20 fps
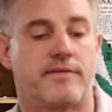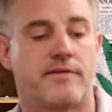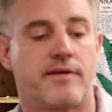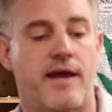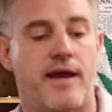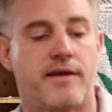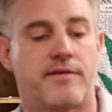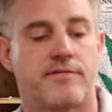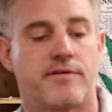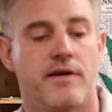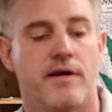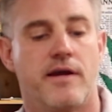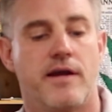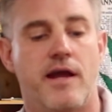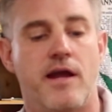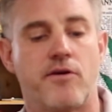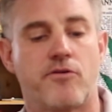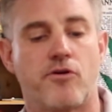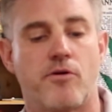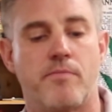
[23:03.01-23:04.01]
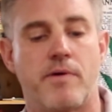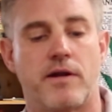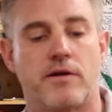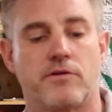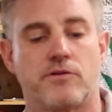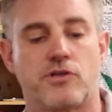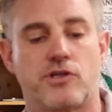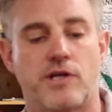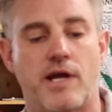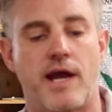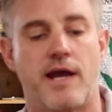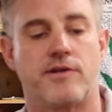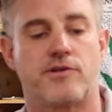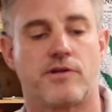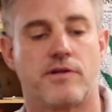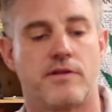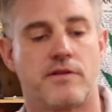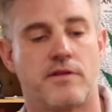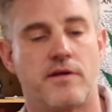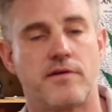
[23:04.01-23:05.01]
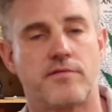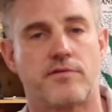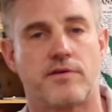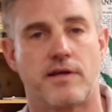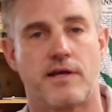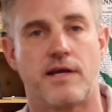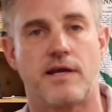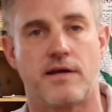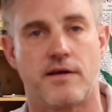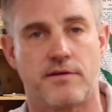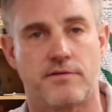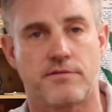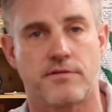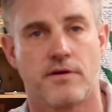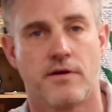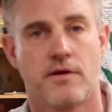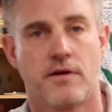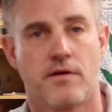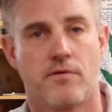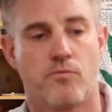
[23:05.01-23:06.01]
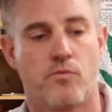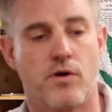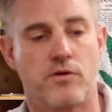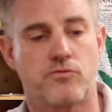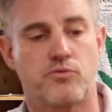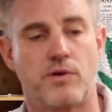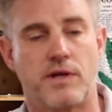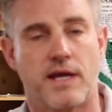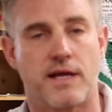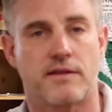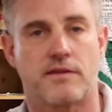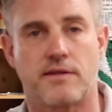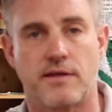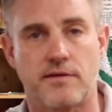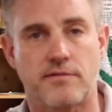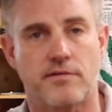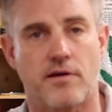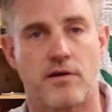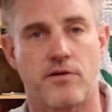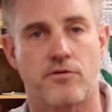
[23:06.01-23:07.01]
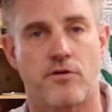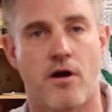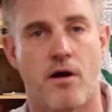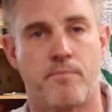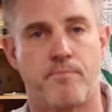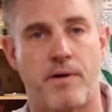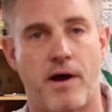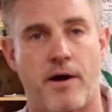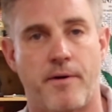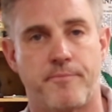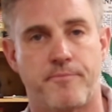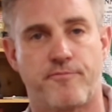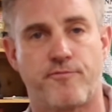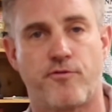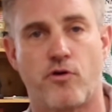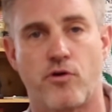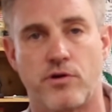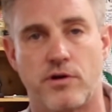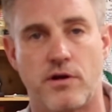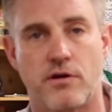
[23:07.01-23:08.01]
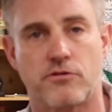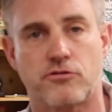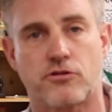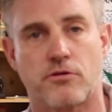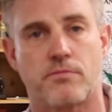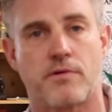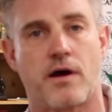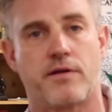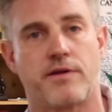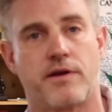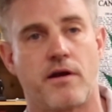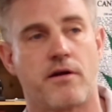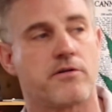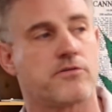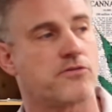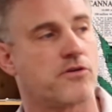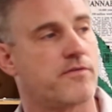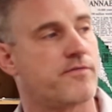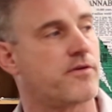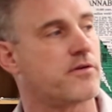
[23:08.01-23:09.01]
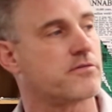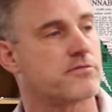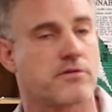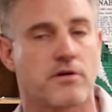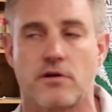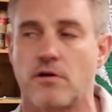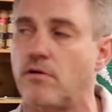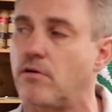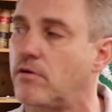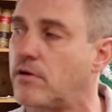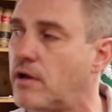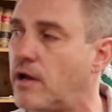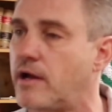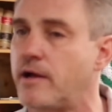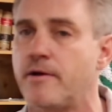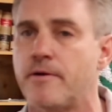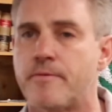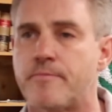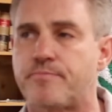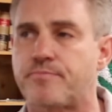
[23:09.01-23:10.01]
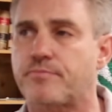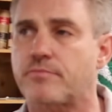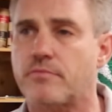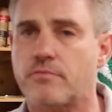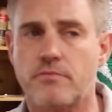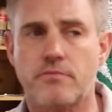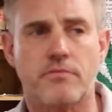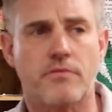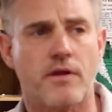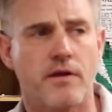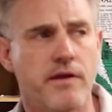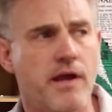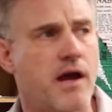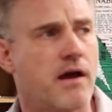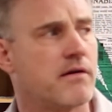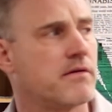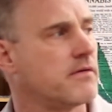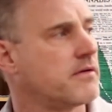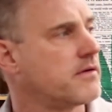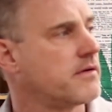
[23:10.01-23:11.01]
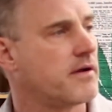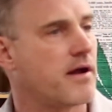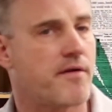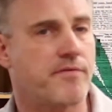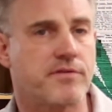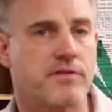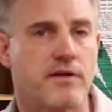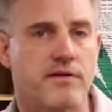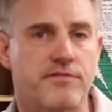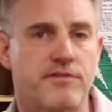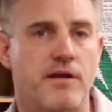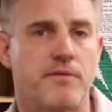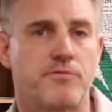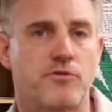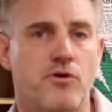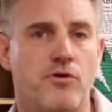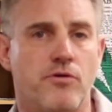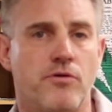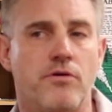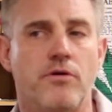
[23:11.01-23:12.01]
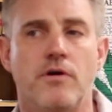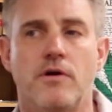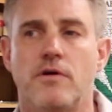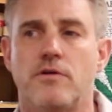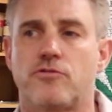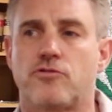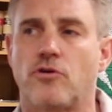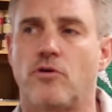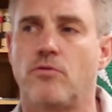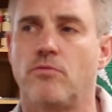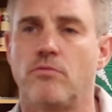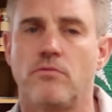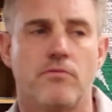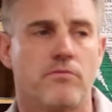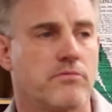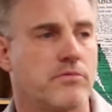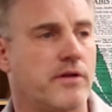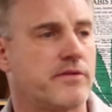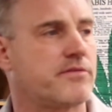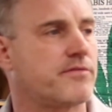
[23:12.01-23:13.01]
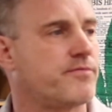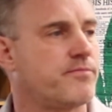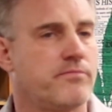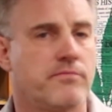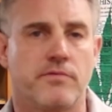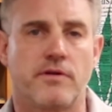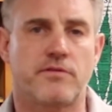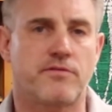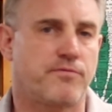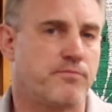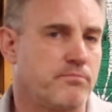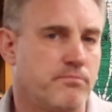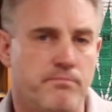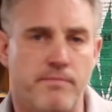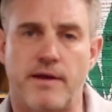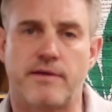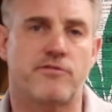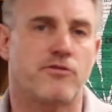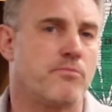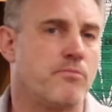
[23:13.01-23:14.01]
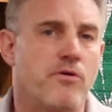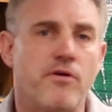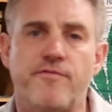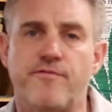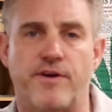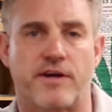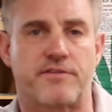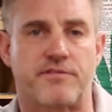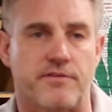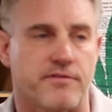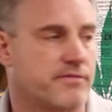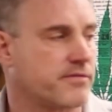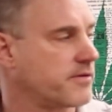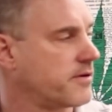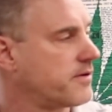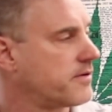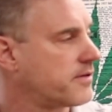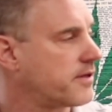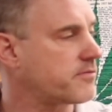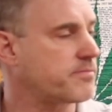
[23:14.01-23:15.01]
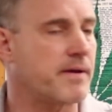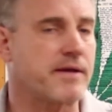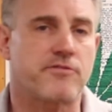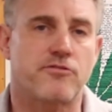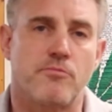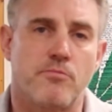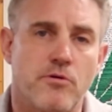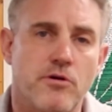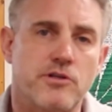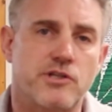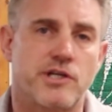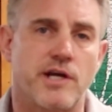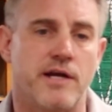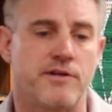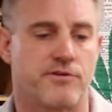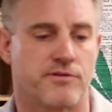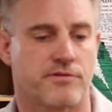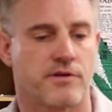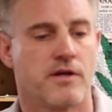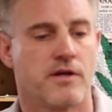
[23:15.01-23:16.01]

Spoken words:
takes incremental change. This is, once we get this under our belt, 4 years from now, the Arizona voters are going to go, okay, yeah, everything seems cool. So let's make some more fixes. Let's make some more changes.